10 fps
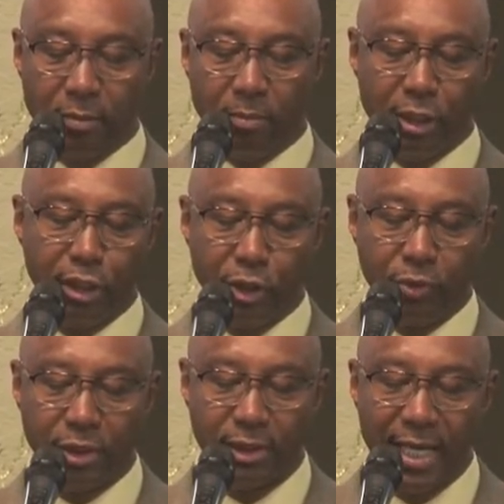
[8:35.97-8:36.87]
But
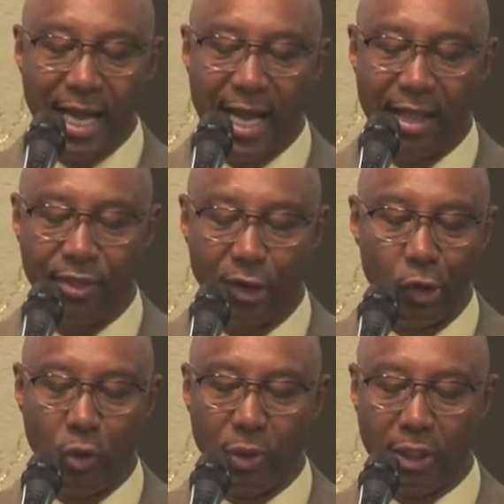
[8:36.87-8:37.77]
you denied the
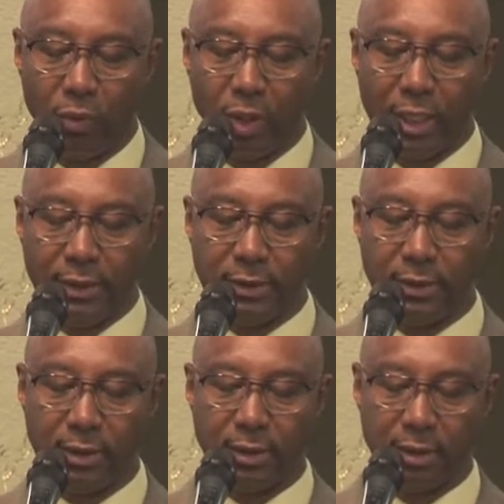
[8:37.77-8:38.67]
Holy One,